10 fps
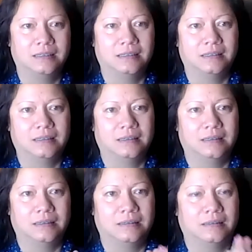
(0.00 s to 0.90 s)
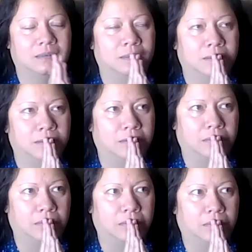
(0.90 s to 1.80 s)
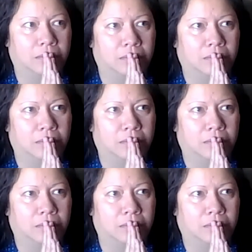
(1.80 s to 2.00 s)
Nobody speaks.